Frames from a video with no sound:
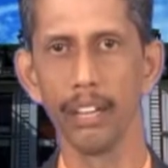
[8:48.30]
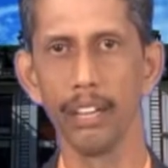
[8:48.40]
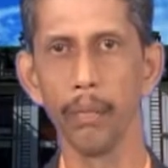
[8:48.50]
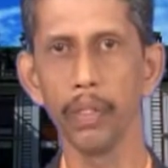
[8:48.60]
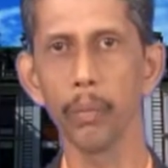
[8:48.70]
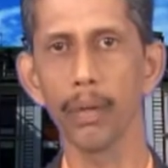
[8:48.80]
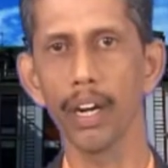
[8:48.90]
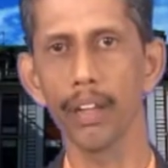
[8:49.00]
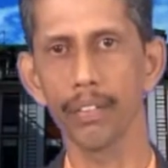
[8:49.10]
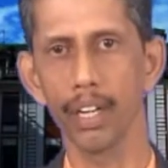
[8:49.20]
The minimum
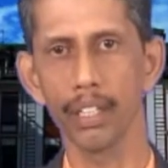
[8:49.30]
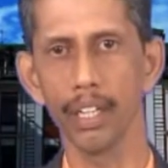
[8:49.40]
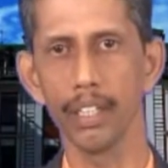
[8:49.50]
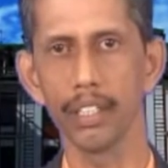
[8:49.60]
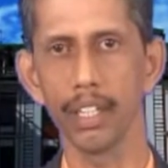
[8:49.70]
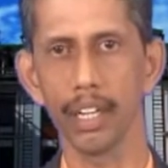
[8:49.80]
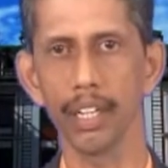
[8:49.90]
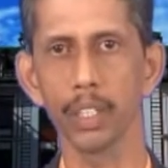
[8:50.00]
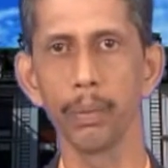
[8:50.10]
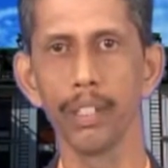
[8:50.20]
grade of concrete
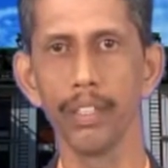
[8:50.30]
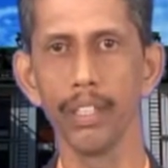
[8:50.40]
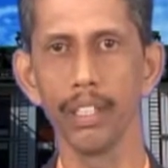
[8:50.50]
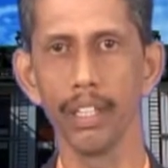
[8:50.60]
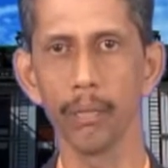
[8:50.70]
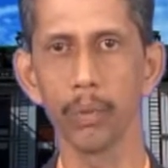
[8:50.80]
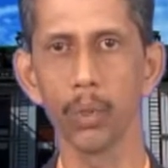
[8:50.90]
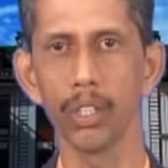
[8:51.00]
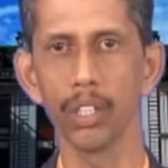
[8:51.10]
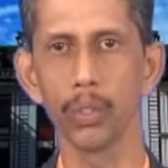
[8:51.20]
runs between
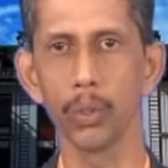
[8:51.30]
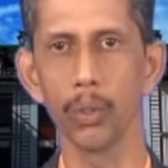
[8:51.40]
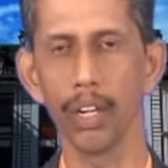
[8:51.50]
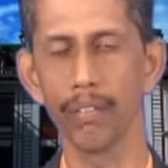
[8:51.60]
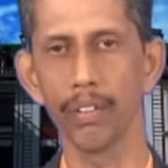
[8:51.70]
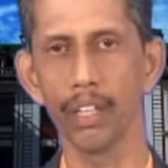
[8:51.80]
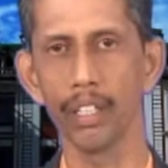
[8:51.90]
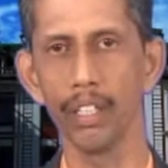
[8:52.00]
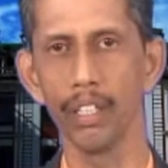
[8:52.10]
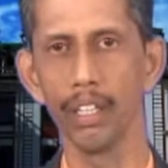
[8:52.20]
M20 to
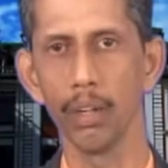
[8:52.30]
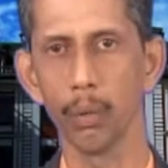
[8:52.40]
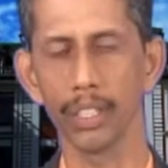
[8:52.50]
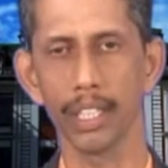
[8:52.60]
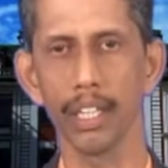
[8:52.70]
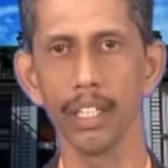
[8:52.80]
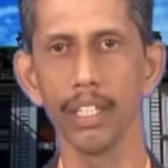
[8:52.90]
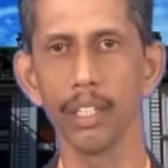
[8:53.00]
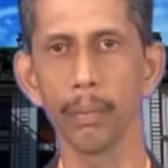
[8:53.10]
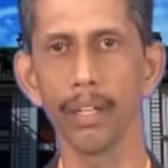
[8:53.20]
M40, once
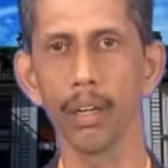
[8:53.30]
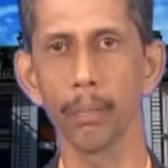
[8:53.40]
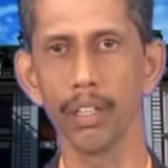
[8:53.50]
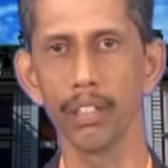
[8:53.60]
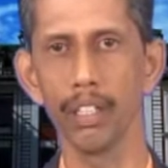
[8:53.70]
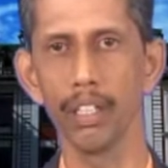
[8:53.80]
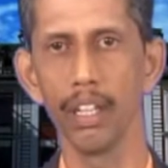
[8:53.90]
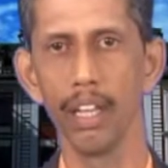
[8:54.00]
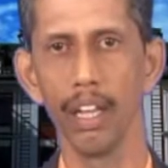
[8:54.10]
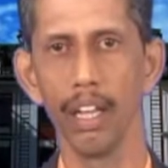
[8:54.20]
again depending upon the
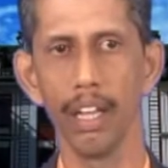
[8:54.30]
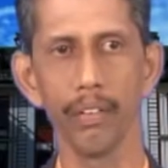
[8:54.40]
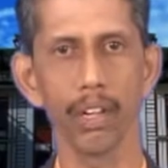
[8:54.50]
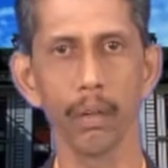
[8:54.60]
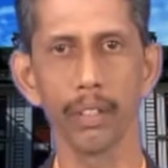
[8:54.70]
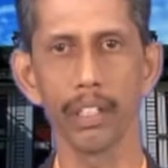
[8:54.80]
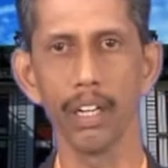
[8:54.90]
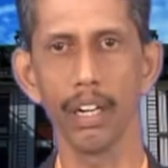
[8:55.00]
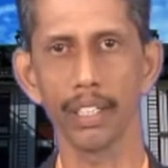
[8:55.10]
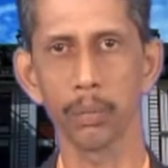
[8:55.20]

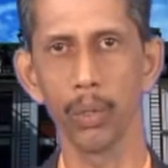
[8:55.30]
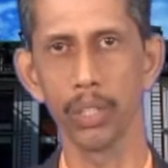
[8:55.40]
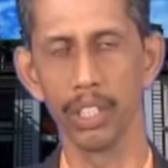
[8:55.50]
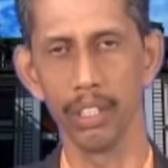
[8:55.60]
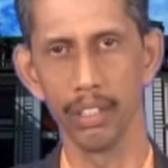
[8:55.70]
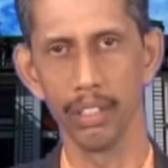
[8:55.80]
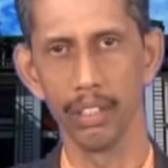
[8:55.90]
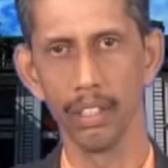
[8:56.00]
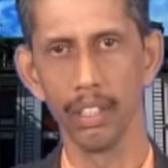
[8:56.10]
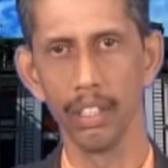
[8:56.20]
environmental exposure.
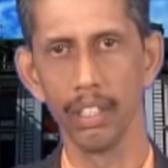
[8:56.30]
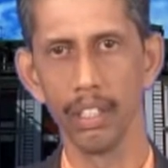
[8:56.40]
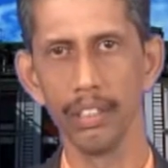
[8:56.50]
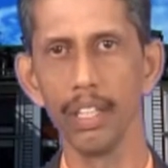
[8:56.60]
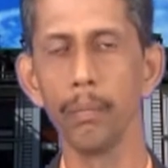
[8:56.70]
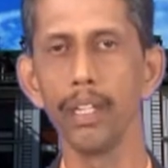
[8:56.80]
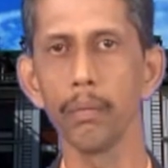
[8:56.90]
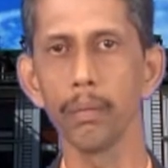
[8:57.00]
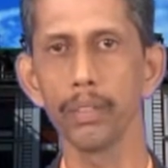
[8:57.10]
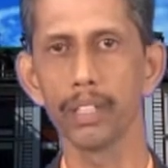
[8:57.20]
The
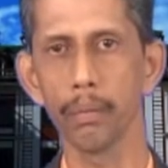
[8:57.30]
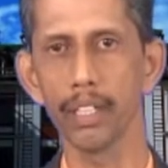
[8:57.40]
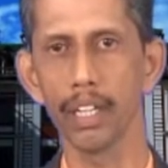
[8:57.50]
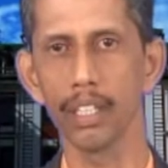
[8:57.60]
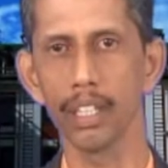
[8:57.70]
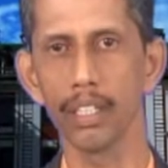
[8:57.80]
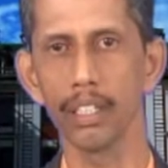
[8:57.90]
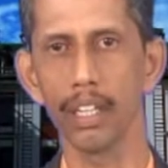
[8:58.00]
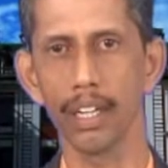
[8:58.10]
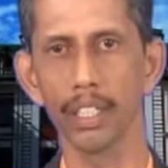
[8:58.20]
minimum cement
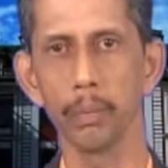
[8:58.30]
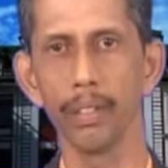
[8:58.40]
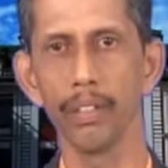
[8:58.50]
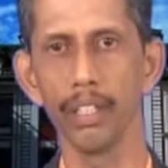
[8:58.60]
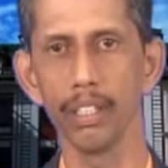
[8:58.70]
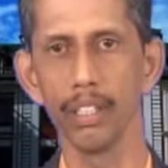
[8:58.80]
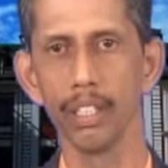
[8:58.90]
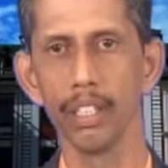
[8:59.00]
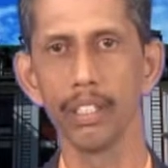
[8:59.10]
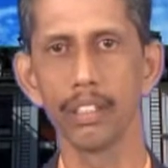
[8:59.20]
content runs between
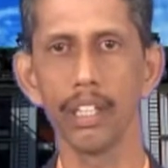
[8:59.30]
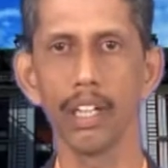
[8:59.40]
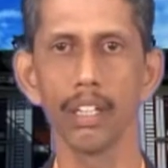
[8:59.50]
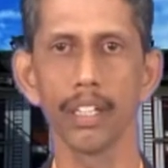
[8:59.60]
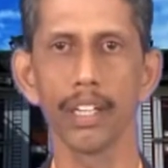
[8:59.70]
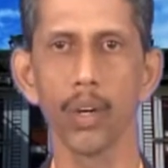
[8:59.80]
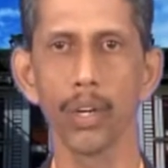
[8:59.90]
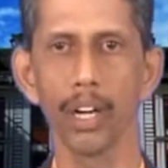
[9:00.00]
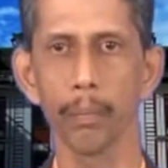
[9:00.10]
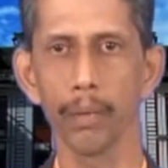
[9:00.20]
300
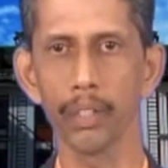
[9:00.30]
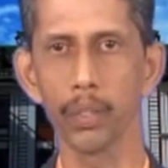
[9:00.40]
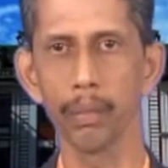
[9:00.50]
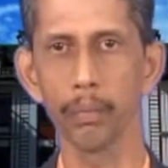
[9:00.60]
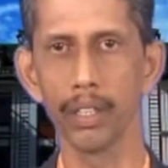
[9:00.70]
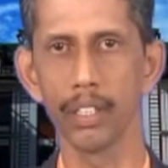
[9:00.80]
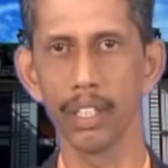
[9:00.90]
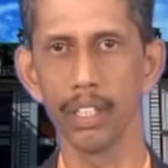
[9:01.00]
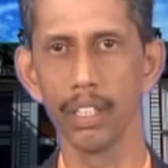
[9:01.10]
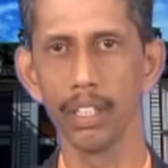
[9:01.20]
kg per cubic
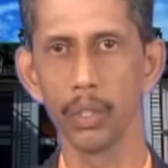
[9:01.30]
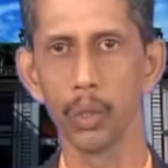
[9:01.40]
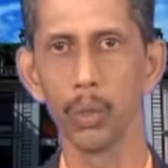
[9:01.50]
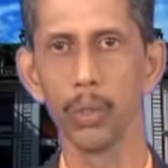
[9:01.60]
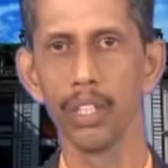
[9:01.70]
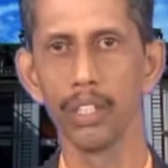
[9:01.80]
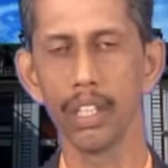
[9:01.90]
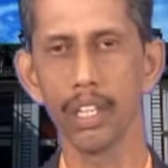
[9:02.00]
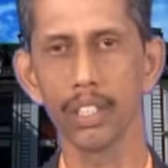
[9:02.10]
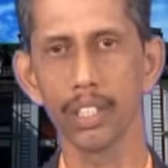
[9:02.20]
meter to
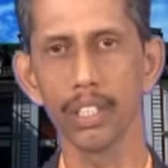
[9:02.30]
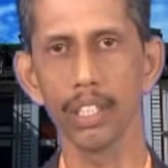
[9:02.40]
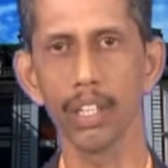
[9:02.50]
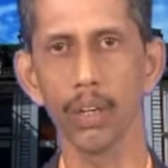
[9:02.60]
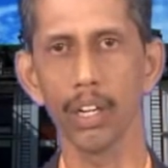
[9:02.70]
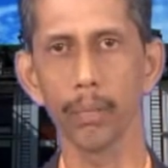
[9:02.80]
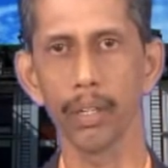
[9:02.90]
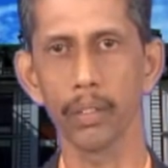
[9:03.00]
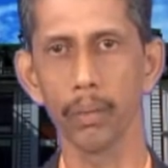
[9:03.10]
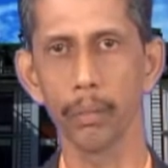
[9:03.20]
360 kg
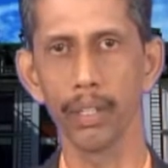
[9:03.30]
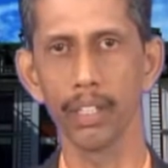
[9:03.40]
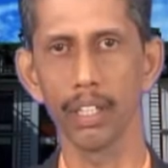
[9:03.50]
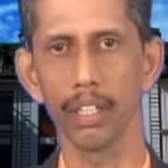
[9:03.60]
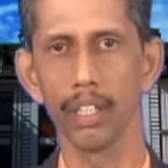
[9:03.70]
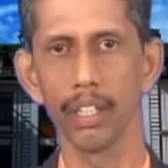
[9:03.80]
per cubic meter